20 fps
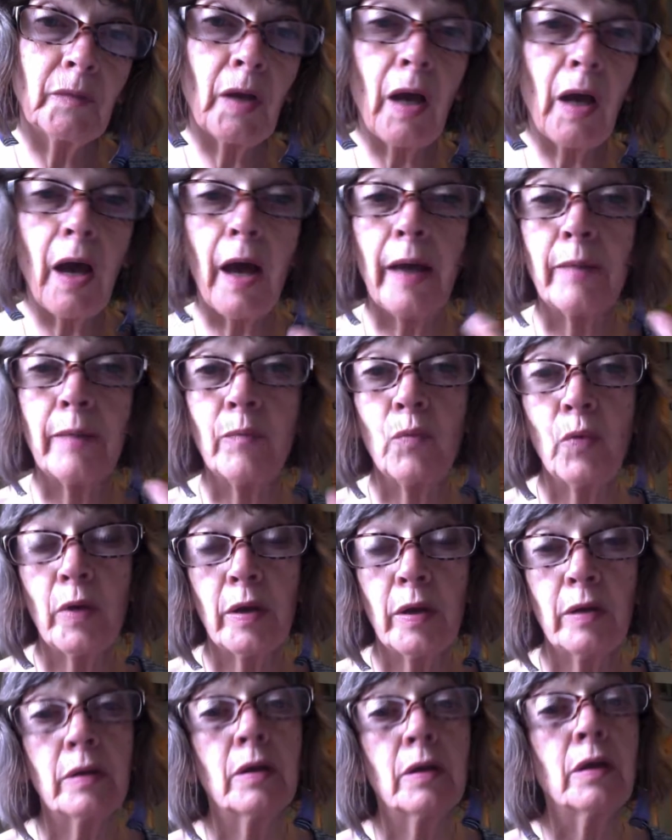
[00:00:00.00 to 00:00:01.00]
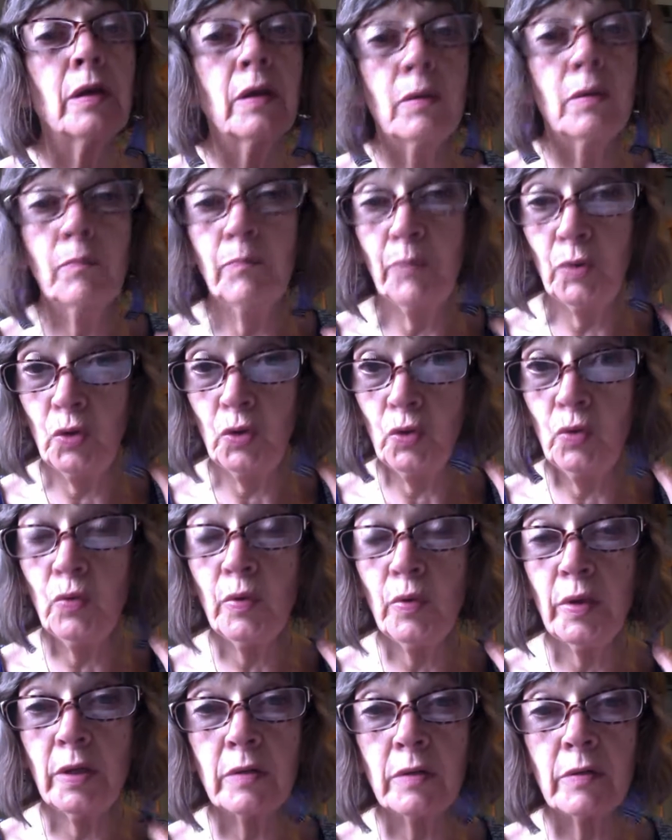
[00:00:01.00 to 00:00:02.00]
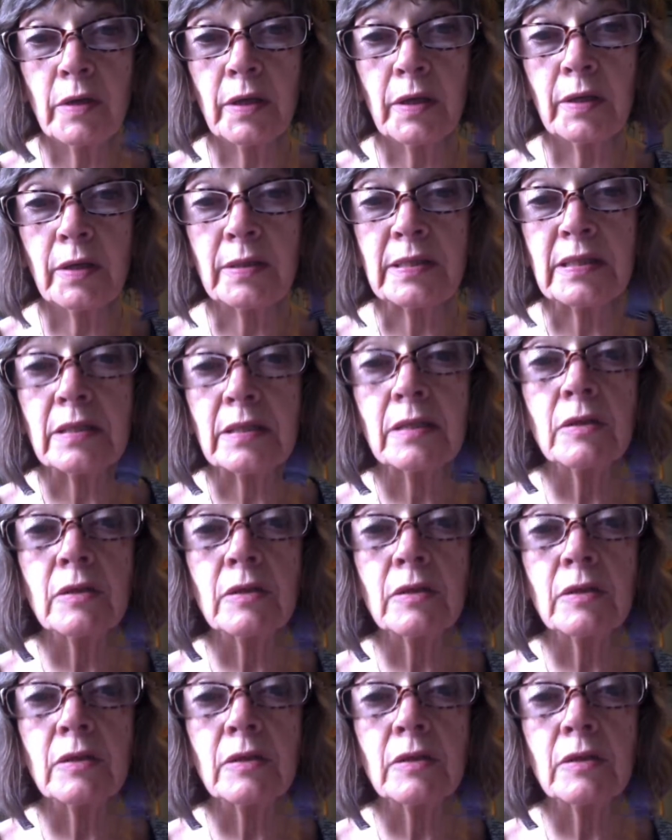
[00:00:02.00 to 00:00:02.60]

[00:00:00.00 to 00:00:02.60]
I'm wearing blue earrings.